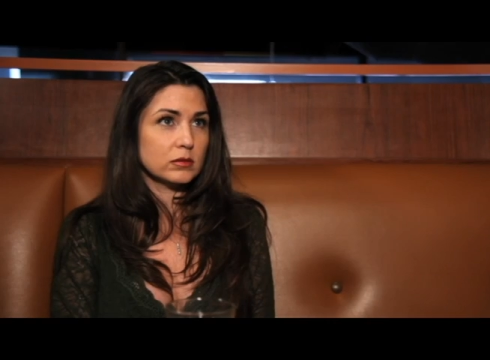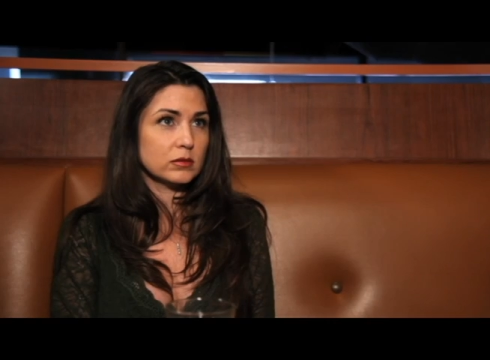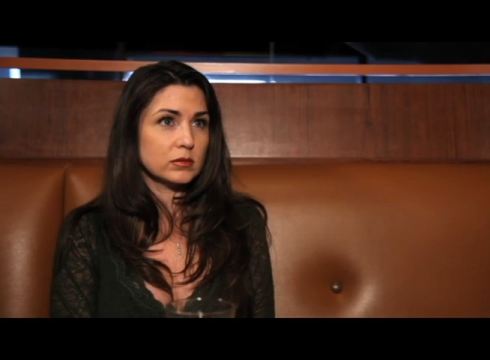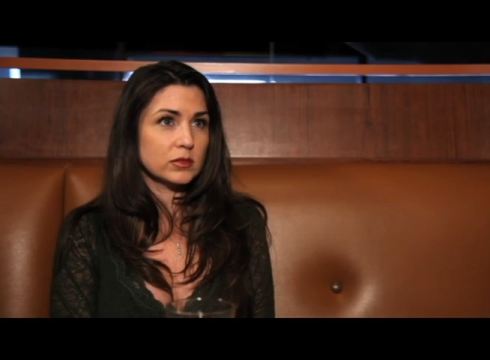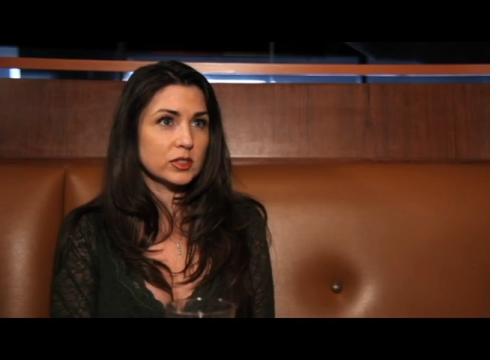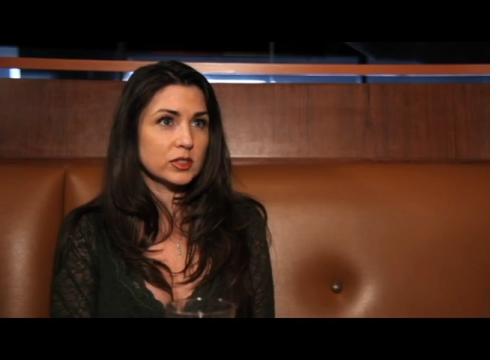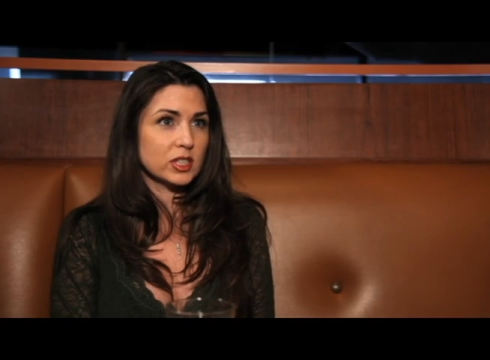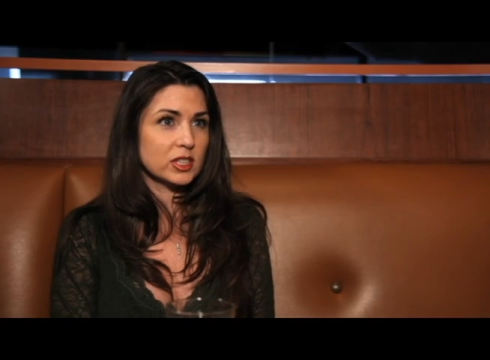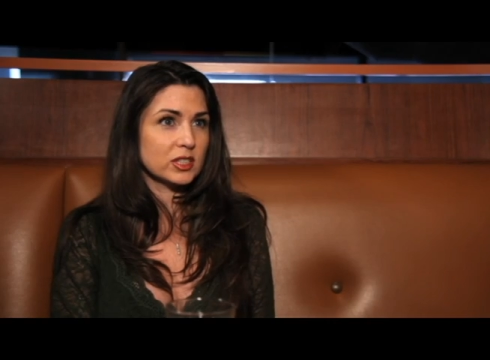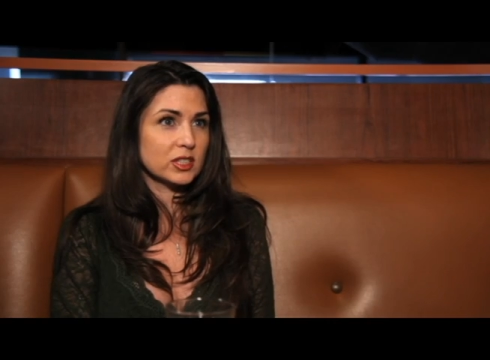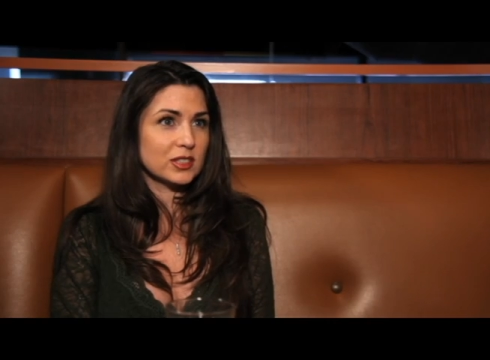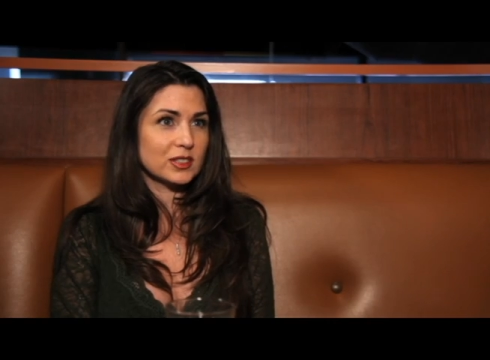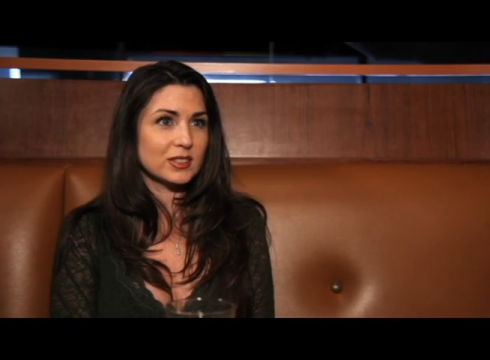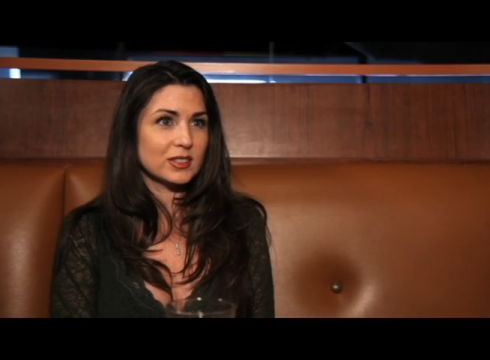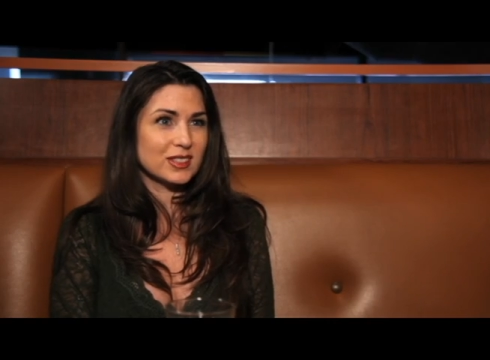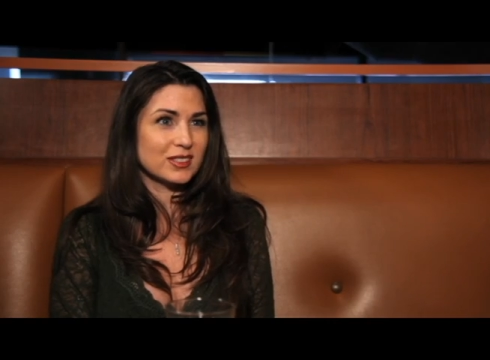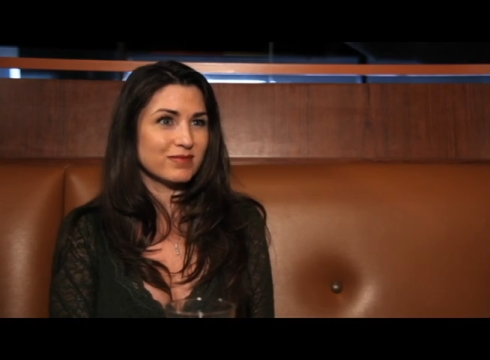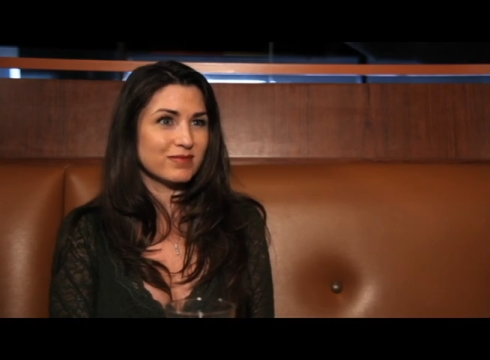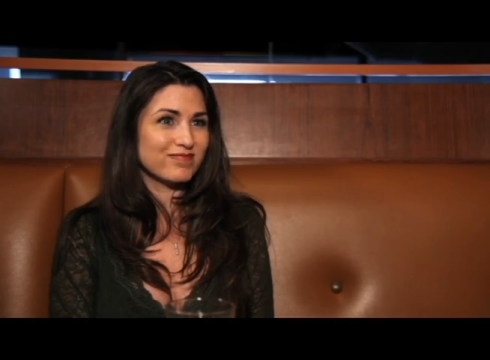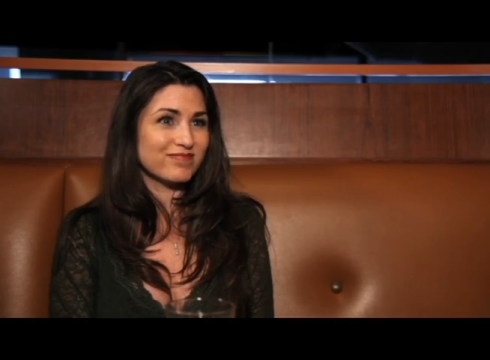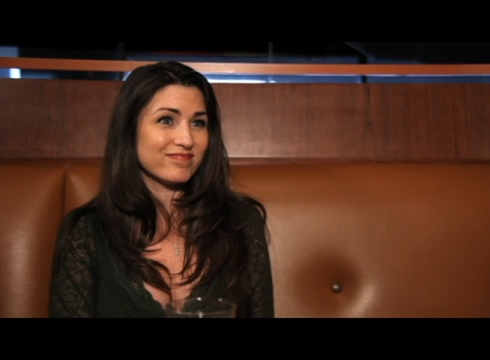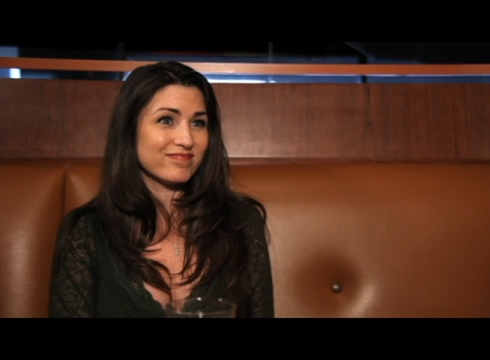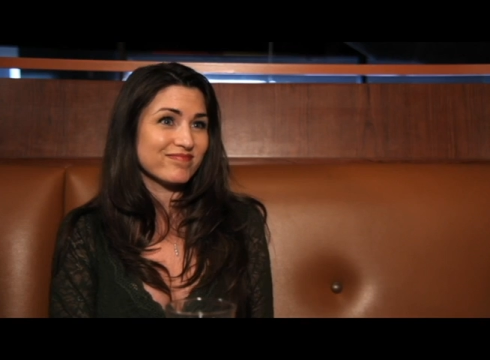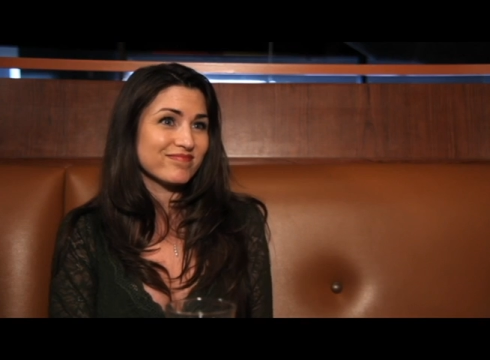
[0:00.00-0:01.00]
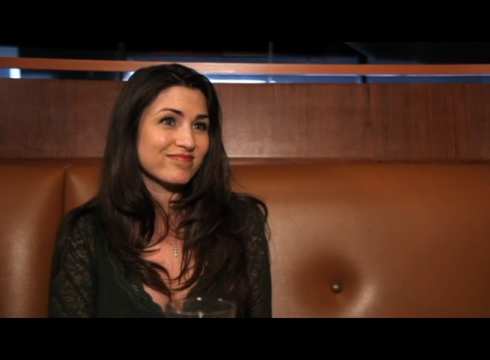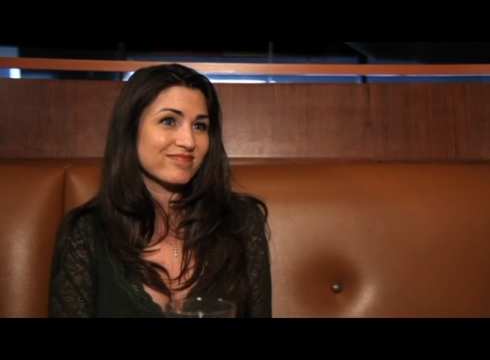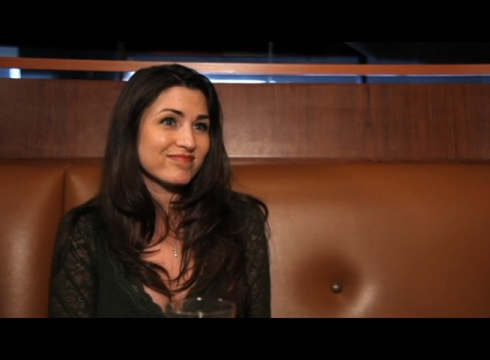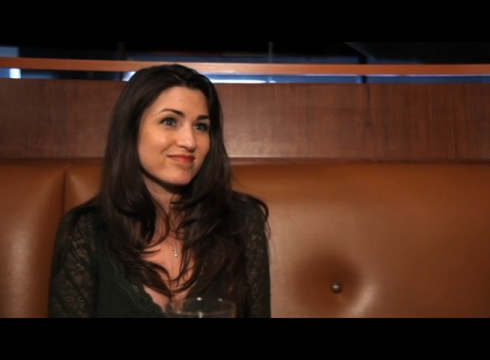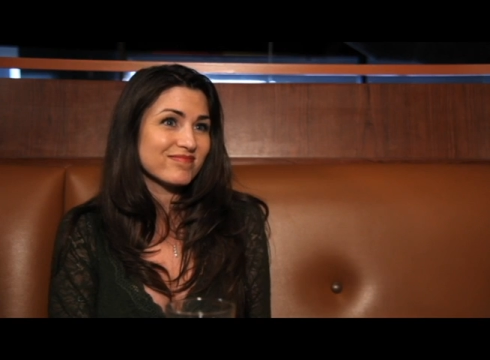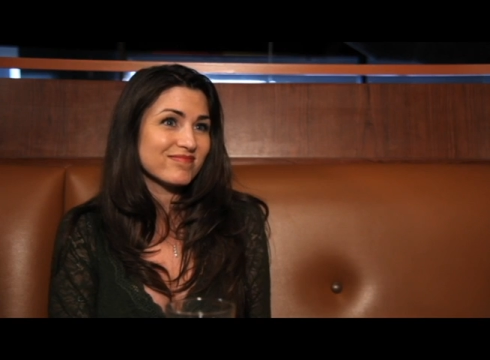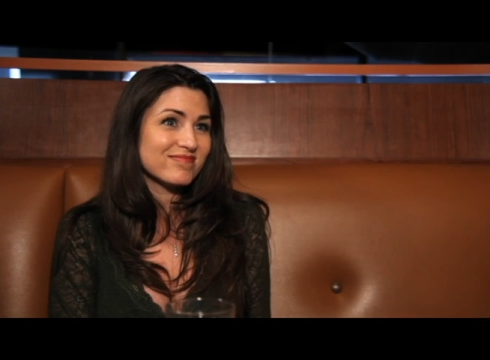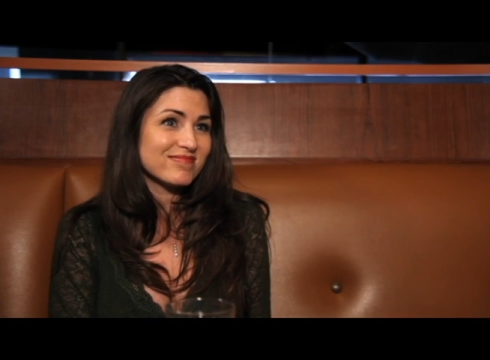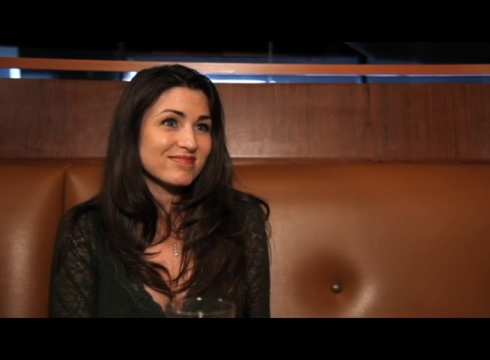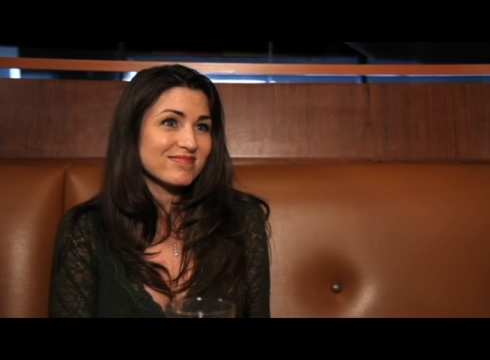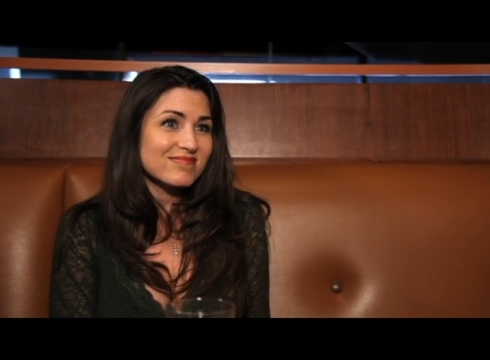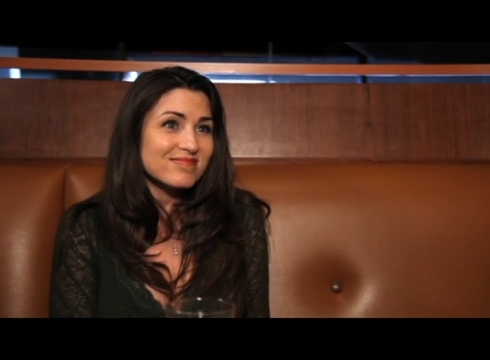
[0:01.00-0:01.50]
Just,
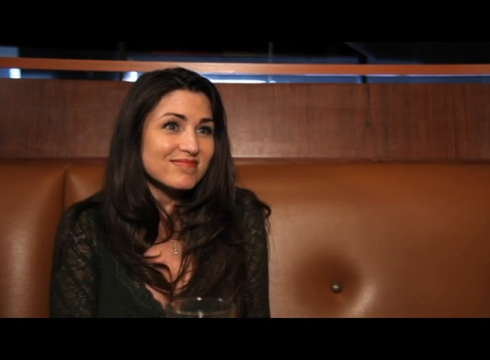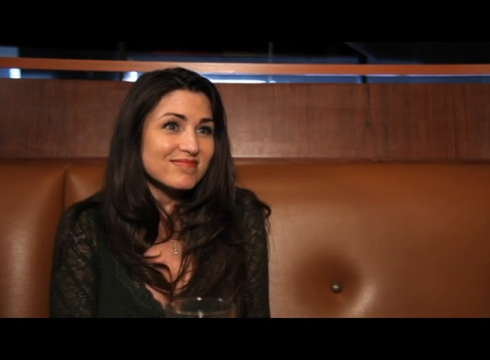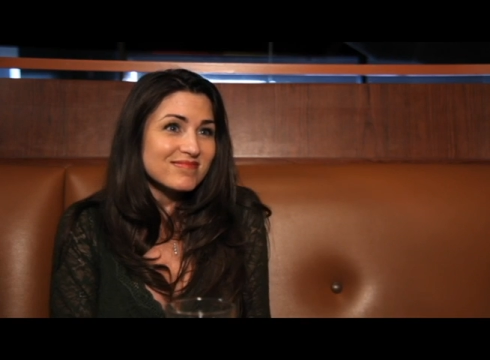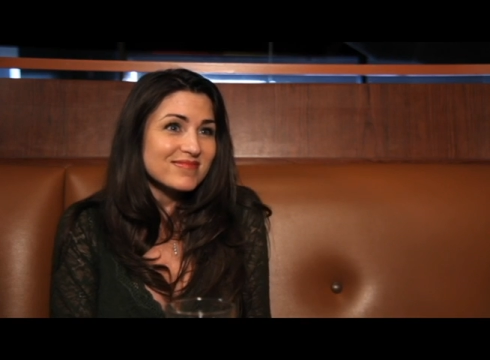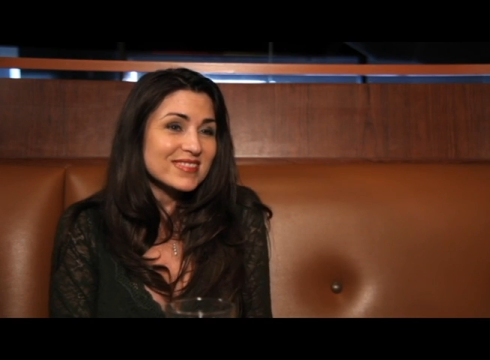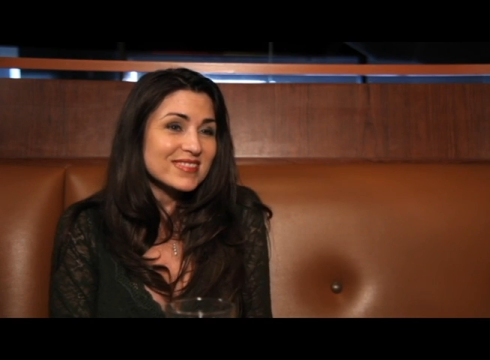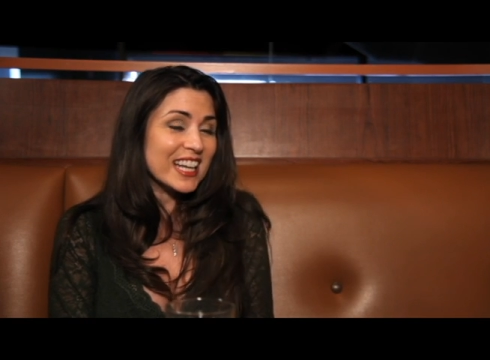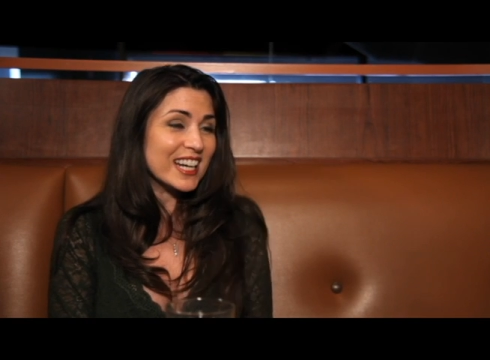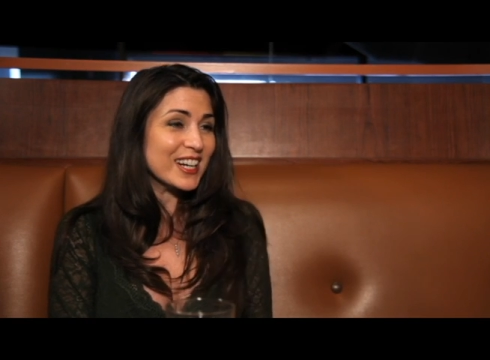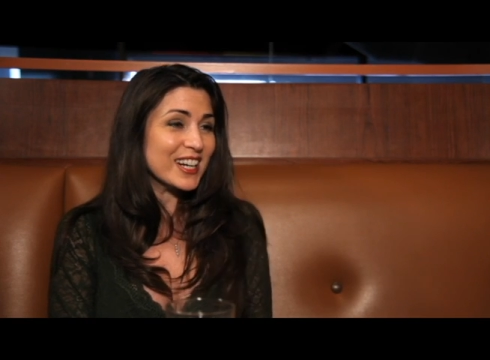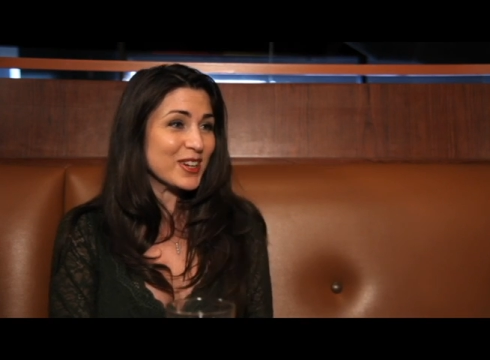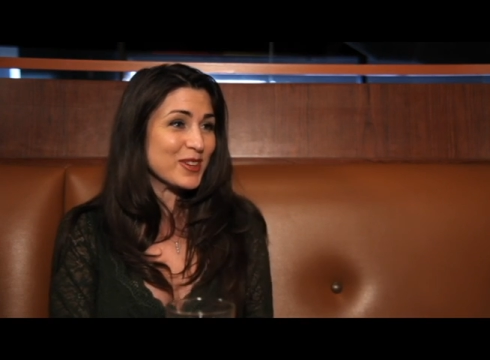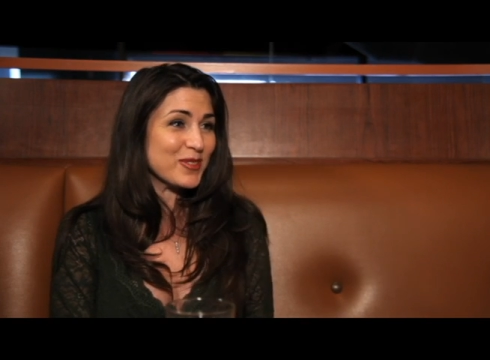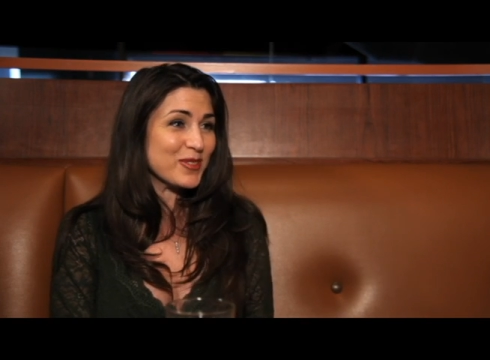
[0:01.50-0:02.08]
I don't know,